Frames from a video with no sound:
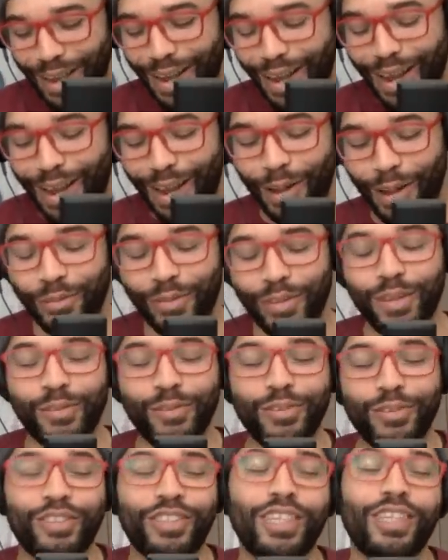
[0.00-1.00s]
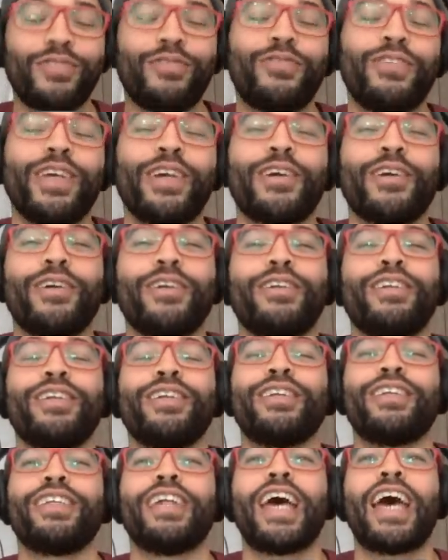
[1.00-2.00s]
uh, she
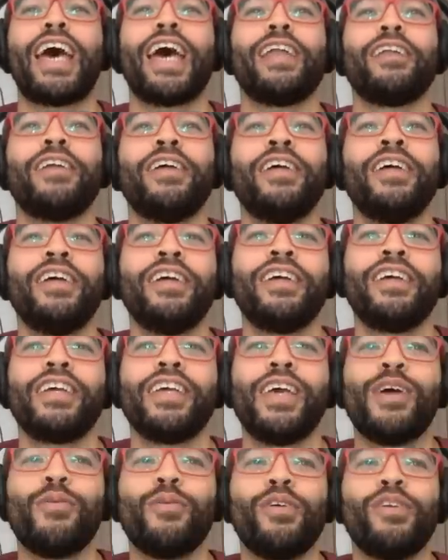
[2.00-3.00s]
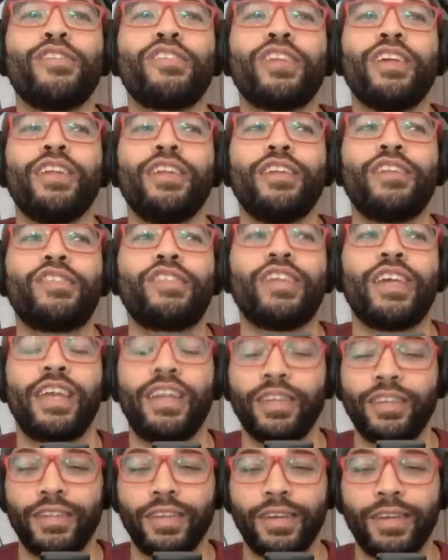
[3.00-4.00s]
figured that it was an
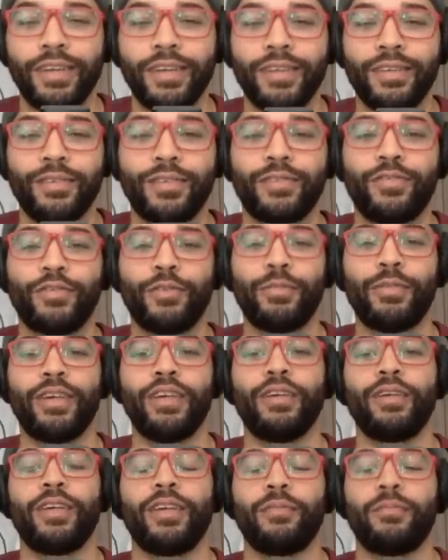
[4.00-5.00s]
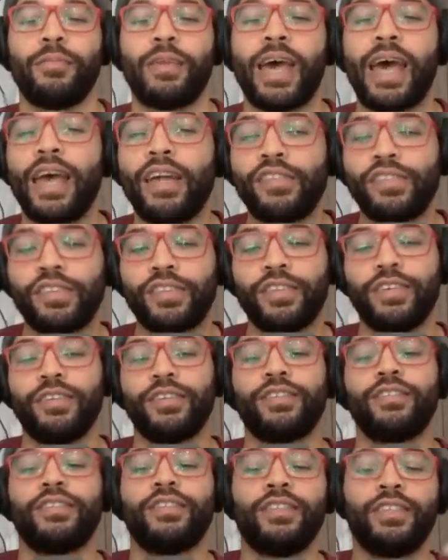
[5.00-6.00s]
aesthetic thing for me. Mask
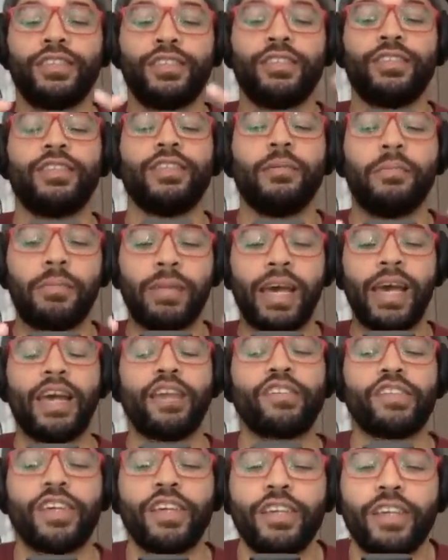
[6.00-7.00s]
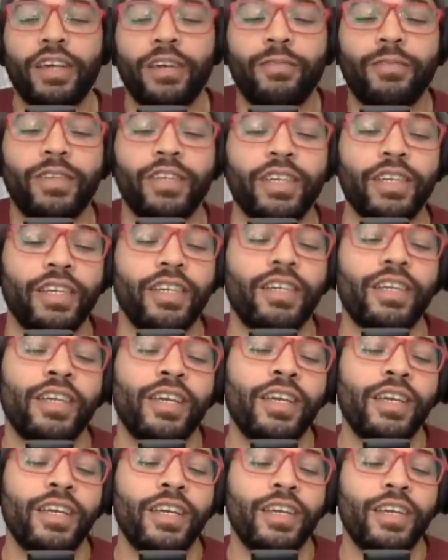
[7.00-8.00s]
the the, the masking of the
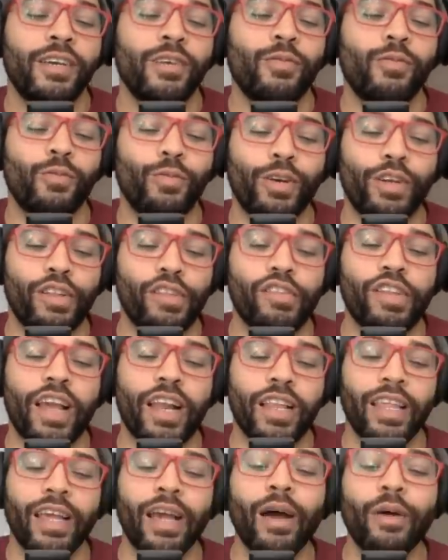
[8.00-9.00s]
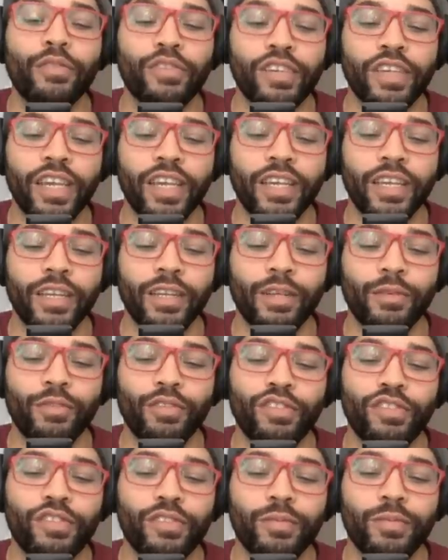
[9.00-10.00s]
what exactly I was eating it
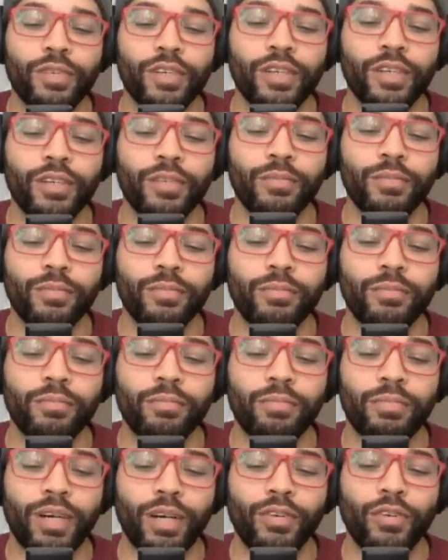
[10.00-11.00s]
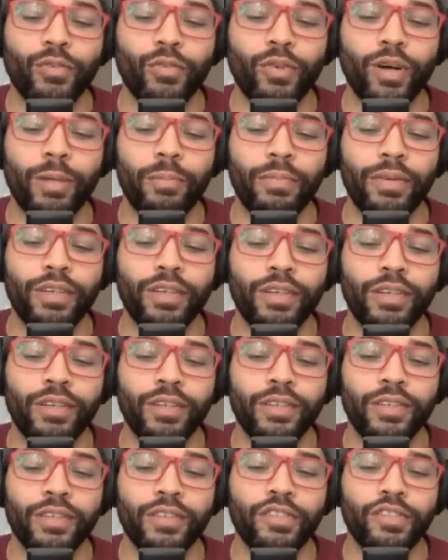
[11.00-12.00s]
was uh, bundled up and
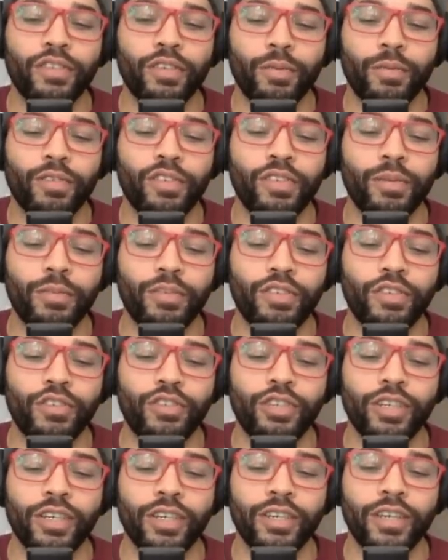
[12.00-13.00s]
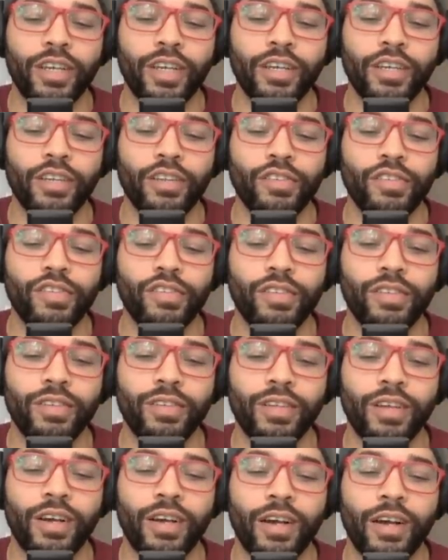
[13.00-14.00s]
similar to chicken nuggets,
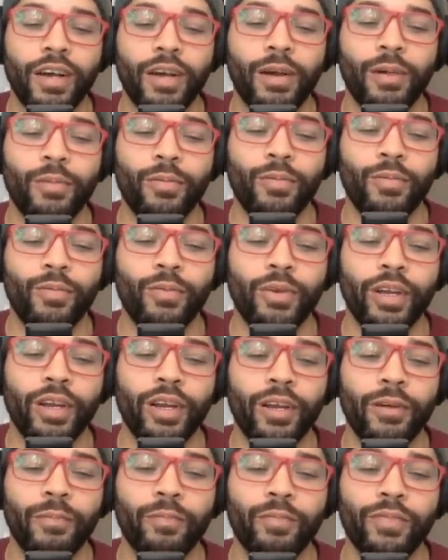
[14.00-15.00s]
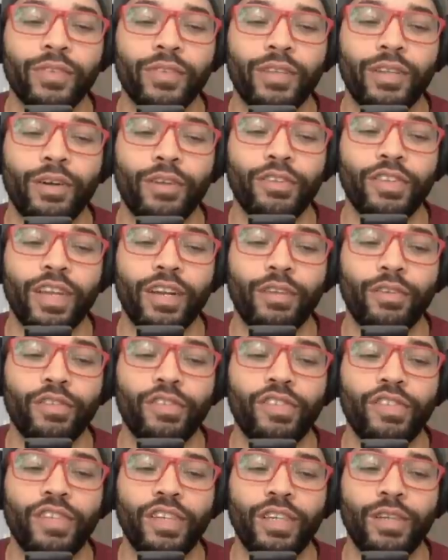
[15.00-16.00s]
uh, where long as I don't
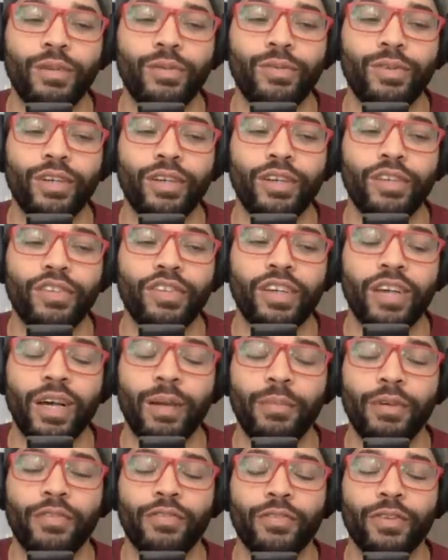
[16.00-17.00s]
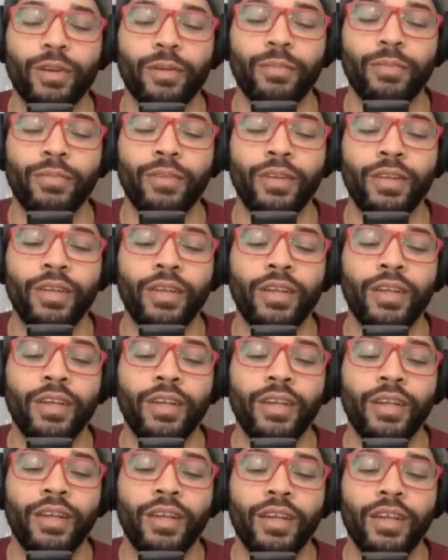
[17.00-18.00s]
see where it's coming from,
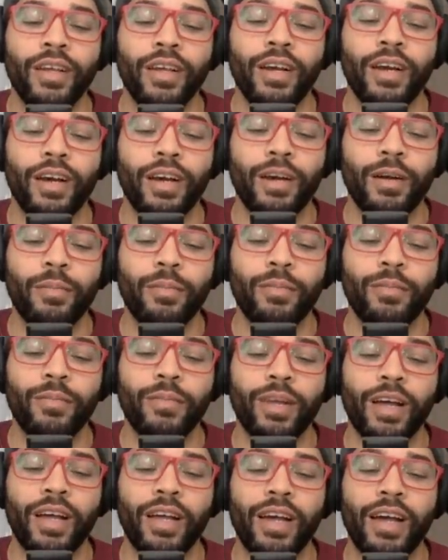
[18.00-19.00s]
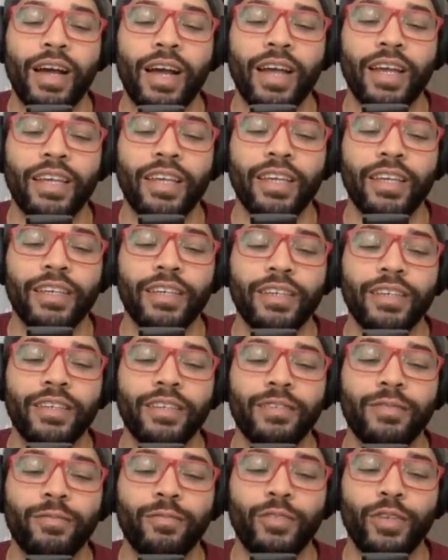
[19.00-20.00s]
yeah, um, I
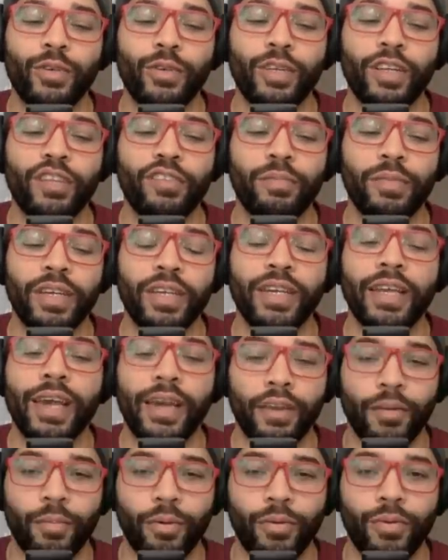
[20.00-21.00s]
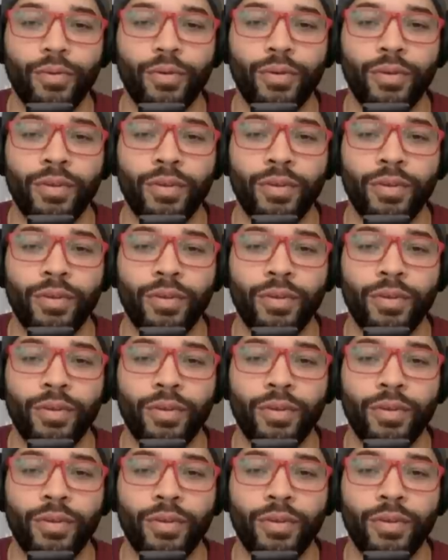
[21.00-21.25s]
can view it as being edible.